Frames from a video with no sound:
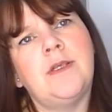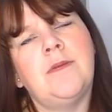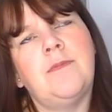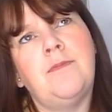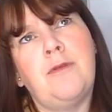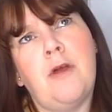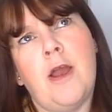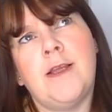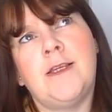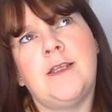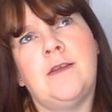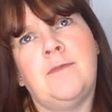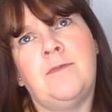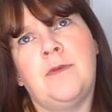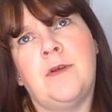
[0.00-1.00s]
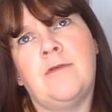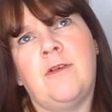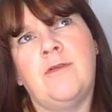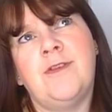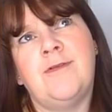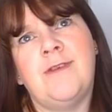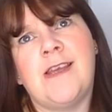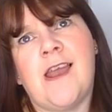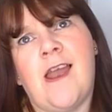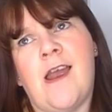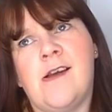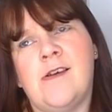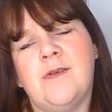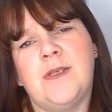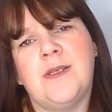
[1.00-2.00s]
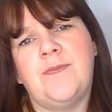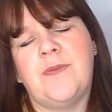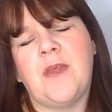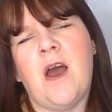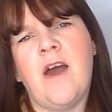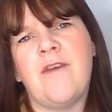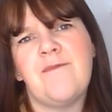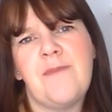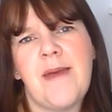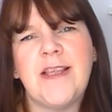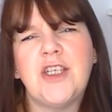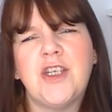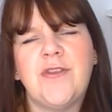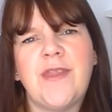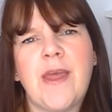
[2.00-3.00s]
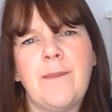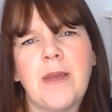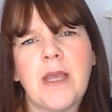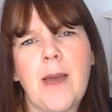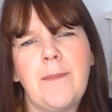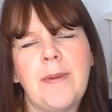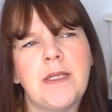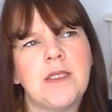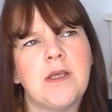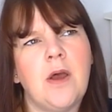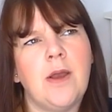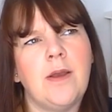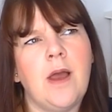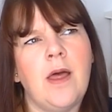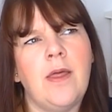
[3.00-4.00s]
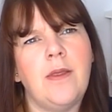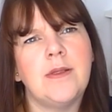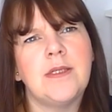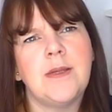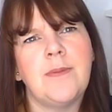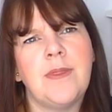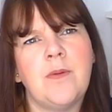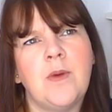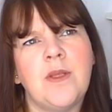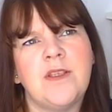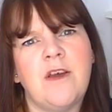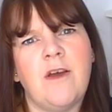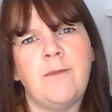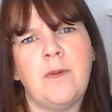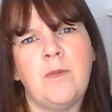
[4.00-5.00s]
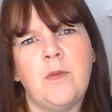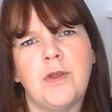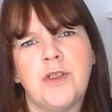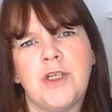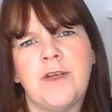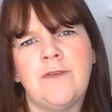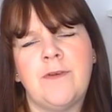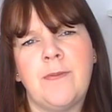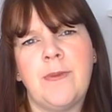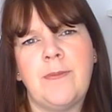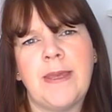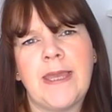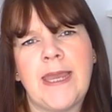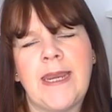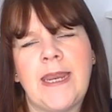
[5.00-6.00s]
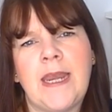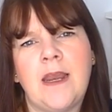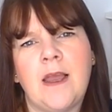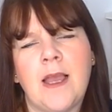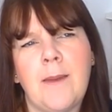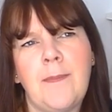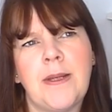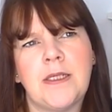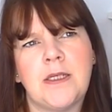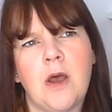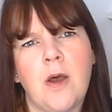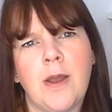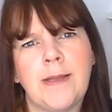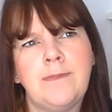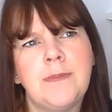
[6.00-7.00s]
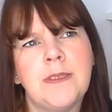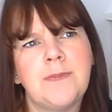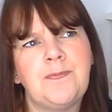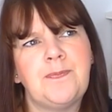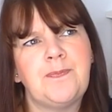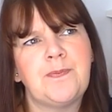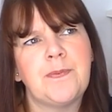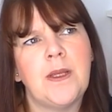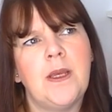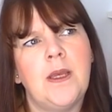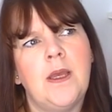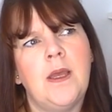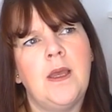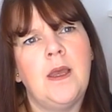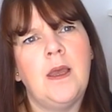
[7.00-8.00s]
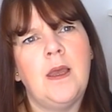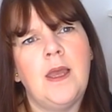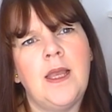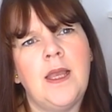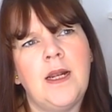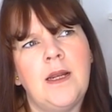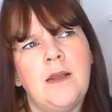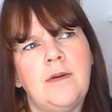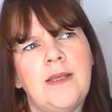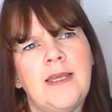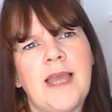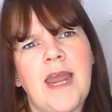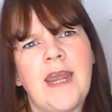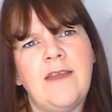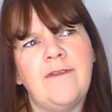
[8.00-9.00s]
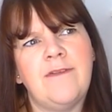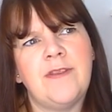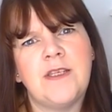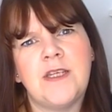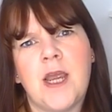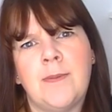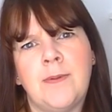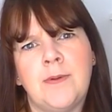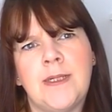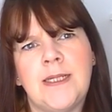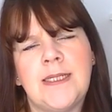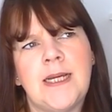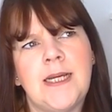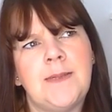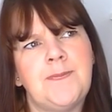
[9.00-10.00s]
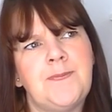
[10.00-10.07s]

Prior to the Grocery Girls. I've mentioned them a couple of times, some of the ones I've been watching from the beginning a couple of times, including Kenneth the Turtle Knitter